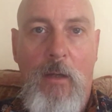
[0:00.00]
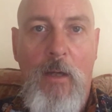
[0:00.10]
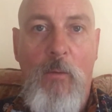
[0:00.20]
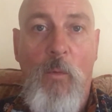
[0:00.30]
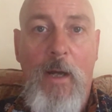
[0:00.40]
In
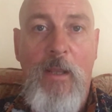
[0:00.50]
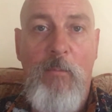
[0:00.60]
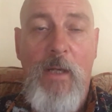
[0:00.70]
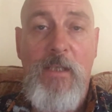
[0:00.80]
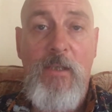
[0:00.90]
a way that
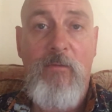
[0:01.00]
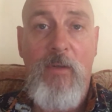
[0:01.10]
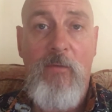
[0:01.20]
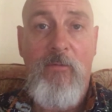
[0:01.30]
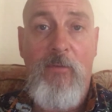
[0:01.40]
makes us
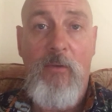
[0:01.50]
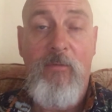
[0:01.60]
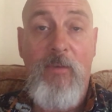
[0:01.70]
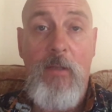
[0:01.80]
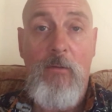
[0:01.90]
feel
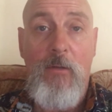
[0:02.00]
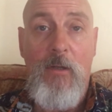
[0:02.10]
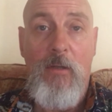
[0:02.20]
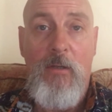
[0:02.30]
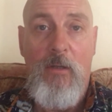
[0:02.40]
fulfilled,
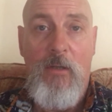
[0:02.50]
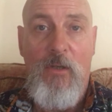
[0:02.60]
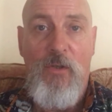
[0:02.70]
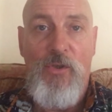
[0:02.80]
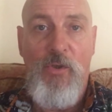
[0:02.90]

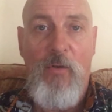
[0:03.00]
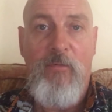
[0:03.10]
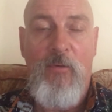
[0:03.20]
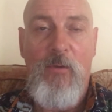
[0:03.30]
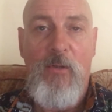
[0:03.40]

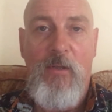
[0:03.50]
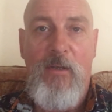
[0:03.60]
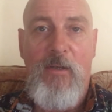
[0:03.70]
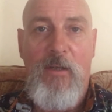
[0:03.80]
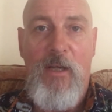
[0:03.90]
joyful,
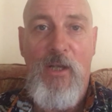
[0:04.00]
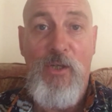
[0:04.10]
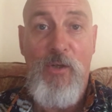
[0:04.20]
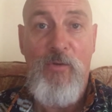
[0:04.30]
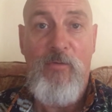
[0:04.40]
and
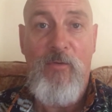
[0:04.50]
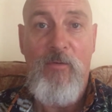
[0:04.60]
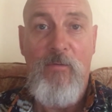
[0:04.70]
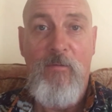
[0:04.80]
useful.